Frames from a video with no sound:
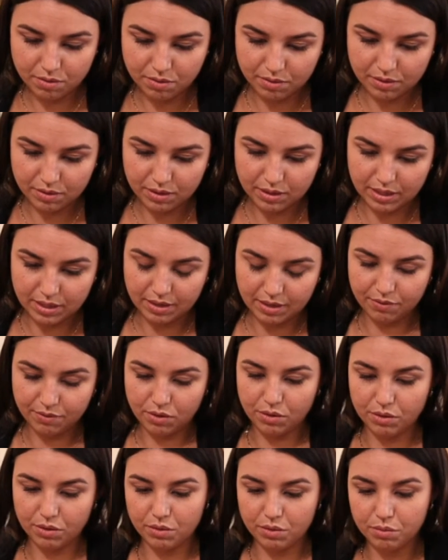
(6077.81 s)
that I have all
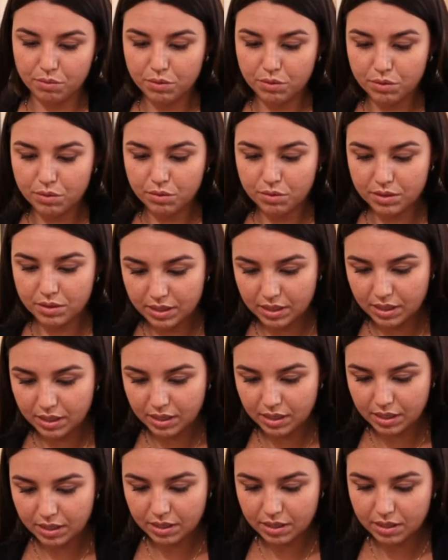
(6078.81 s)
the roots
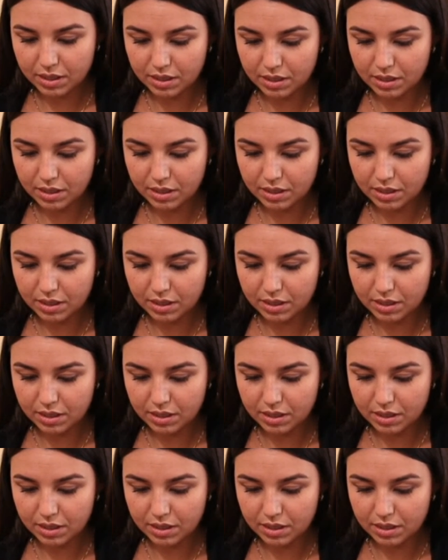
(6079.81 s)
in,